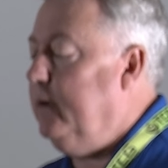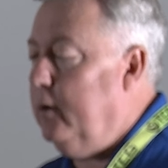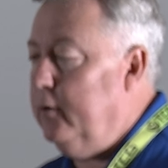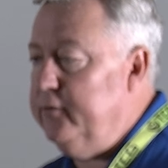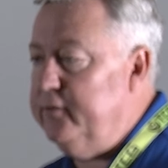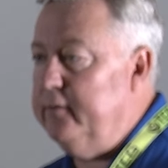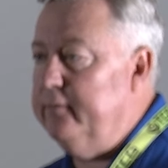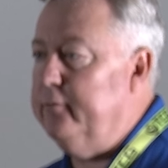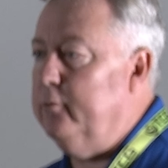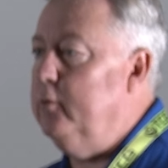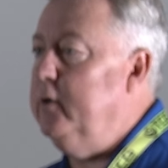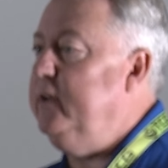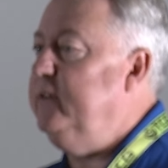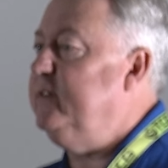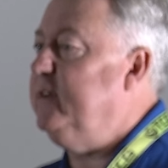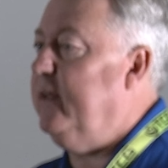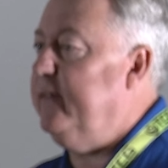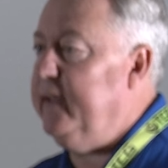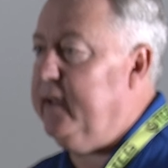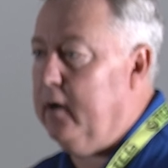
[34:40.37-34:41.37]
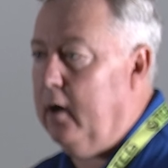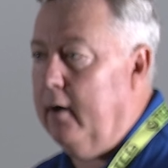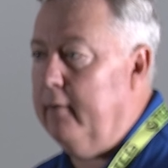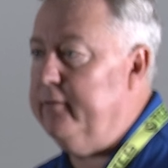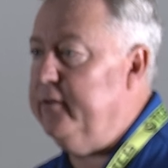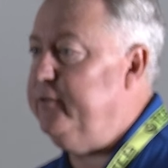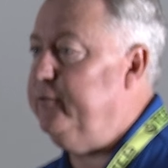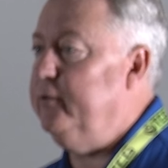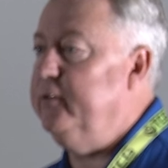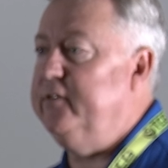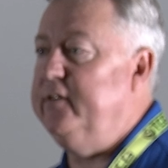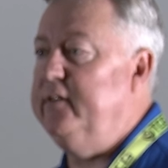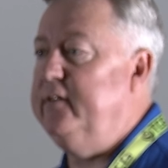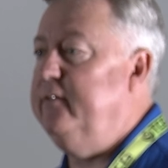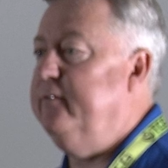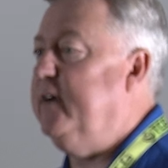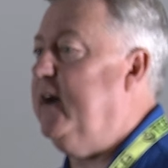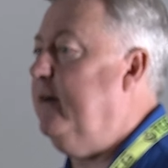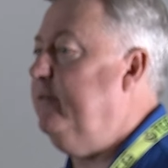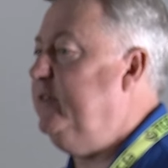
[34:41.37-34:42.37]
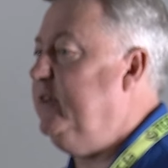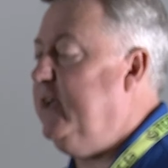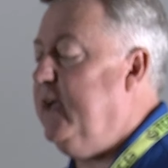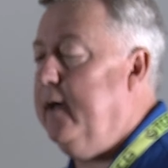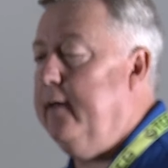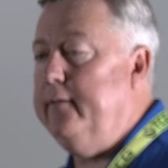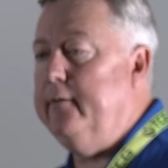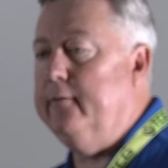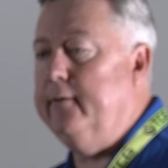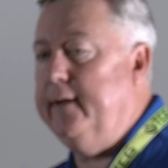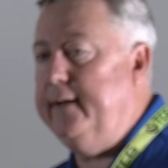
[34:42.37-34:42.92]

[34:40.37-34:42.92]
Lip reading: hosted voice and I think Office 365 together,